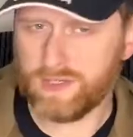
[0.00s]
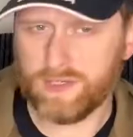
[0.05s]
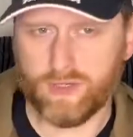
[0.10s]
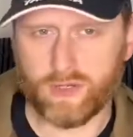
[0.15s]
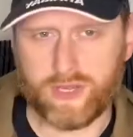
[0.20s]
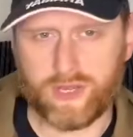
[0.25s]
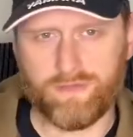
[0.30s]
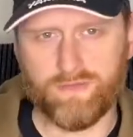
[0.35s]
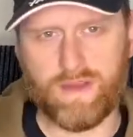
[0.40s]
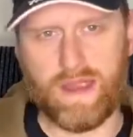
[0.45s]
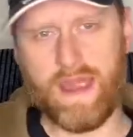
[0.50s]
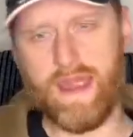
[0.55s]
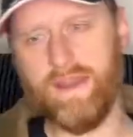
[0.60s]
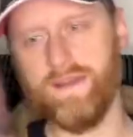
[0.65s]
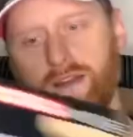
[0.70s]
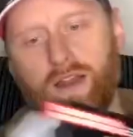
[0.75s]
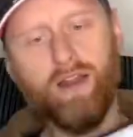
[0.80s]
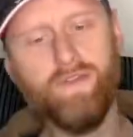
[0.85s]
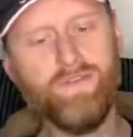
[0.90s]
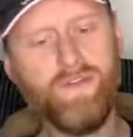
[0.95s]
looking around
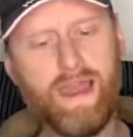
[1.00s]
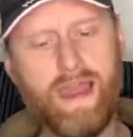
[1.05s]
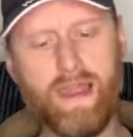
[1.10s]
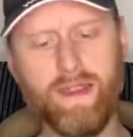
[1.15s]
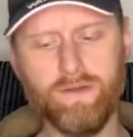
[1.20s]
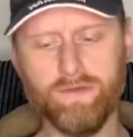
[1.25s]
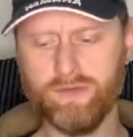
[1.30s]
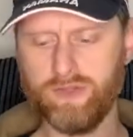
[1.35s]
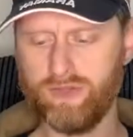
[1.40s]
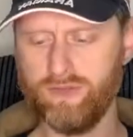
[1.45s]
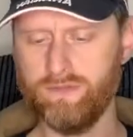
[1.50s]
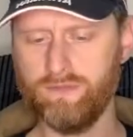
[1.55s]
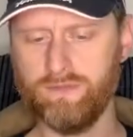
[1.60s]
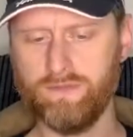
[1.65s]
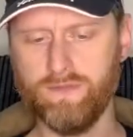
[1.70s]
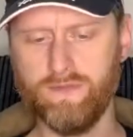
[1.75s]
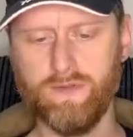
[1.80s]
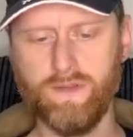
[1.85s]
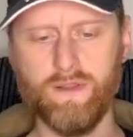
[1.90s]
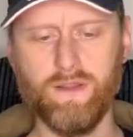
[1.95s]
and I found
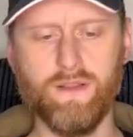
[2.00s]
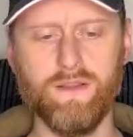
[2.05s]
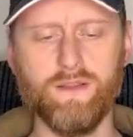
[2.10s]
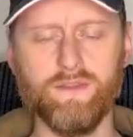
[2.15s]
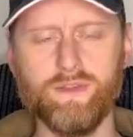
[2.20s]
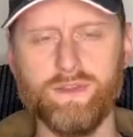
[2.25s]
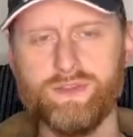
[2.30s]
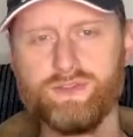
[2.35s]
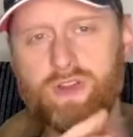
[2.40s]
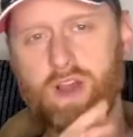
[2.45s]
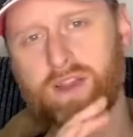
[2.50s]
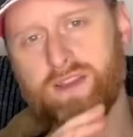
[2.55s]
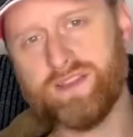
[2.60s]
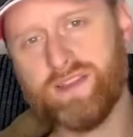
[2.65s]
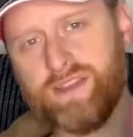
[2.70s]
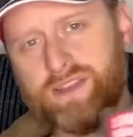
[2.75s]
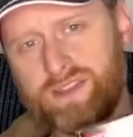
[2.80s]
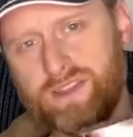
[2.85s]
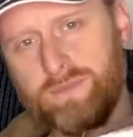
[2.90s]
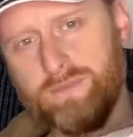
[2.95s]
the Strike
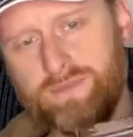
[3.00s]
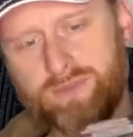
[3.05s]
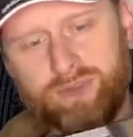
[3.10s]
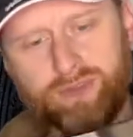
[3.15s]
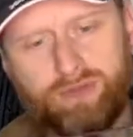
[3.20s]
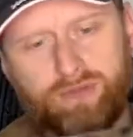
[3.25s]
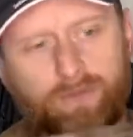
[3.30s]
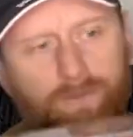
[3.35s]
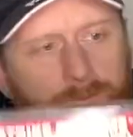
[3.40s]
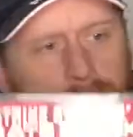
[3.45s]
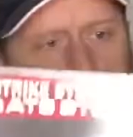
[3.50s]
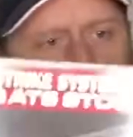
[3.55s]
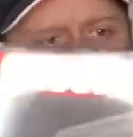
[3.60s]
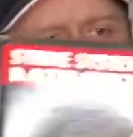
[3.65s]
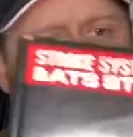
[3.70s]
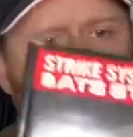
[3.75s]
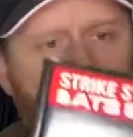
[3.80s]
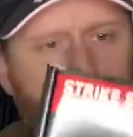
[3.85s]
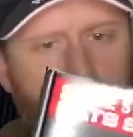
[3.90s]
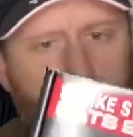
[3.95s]
Systems
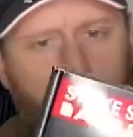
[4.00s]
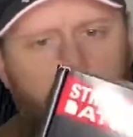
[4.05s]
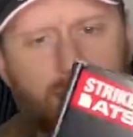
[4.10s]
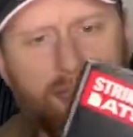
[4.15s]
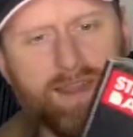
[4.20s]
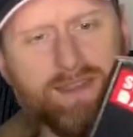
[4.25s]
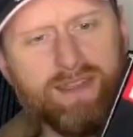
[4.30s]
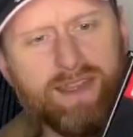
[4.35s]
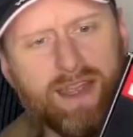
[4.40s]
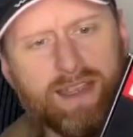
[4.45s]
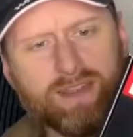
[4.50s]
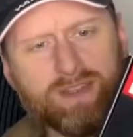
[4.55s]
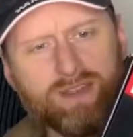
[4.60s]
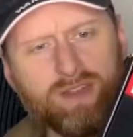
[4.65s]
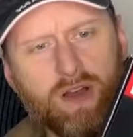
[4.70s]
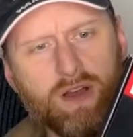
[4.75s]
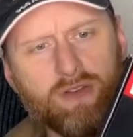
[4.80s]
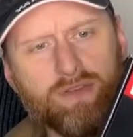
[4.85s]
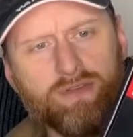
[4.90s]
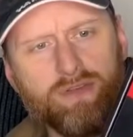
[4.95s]
ATS
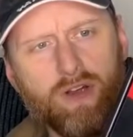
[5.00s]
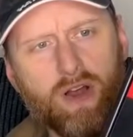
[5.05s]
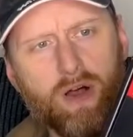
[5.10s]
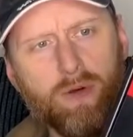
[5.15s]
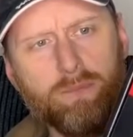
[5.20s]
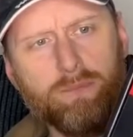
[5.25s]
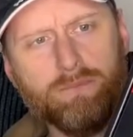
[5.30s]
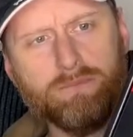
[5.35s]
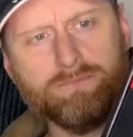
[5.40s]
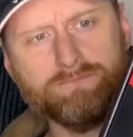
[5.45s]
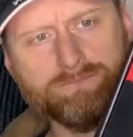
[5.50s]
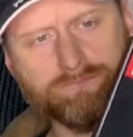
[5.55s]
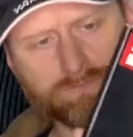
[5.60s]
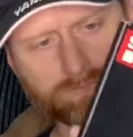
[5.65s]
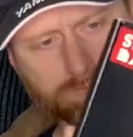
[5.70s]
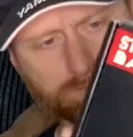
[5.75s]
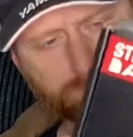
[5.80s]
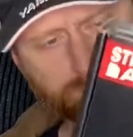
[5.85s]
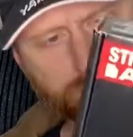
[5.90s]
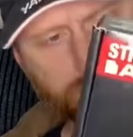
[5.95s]
stock from
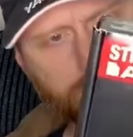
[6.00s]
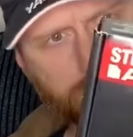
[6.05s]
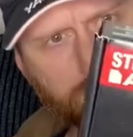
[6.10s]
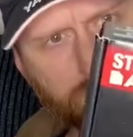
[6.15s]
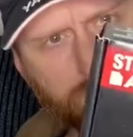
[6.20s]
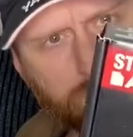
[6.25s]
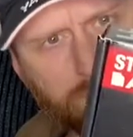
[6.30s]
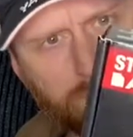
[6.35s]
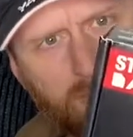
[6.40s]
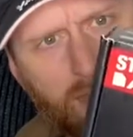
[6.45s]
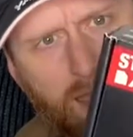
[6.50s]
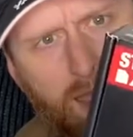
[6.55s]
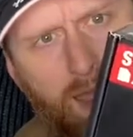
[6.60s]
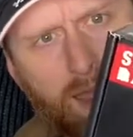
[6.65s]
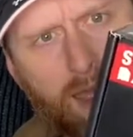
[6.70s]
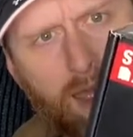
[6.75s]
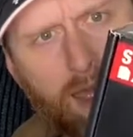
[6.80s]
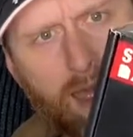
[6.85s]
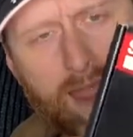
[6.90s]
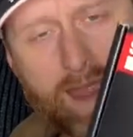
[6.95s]

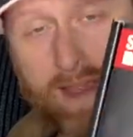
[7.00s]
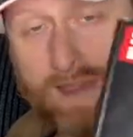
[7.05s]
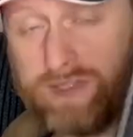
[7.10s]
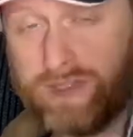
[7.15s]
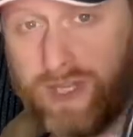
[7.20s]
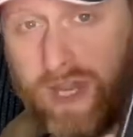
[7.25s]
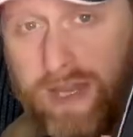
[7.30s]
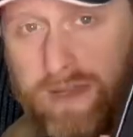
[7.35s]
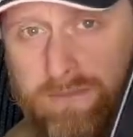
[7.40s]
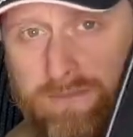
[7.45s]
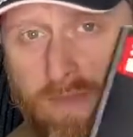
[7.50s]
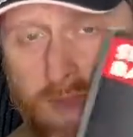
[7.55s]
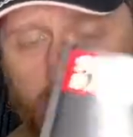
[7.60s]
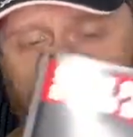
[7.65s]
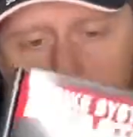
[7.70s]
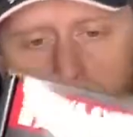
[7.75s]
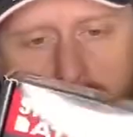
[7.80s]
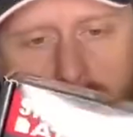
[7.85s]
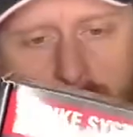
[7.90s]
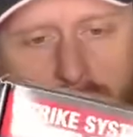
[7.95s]
ASG.
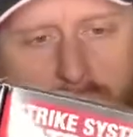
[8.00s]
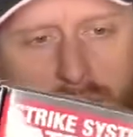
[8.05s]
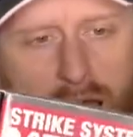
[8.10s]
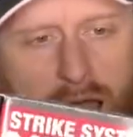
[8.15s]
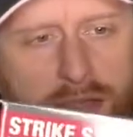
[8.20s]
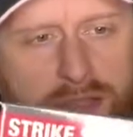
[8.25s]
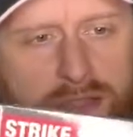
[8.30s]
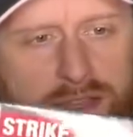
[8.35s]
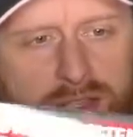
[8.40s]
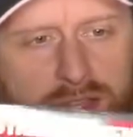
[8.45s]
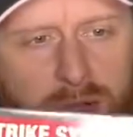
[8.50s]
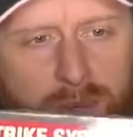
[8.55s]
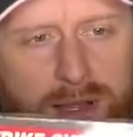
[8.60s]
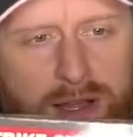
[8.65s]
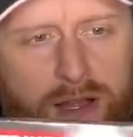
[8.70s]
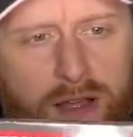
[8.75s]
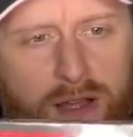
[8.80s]
These come in at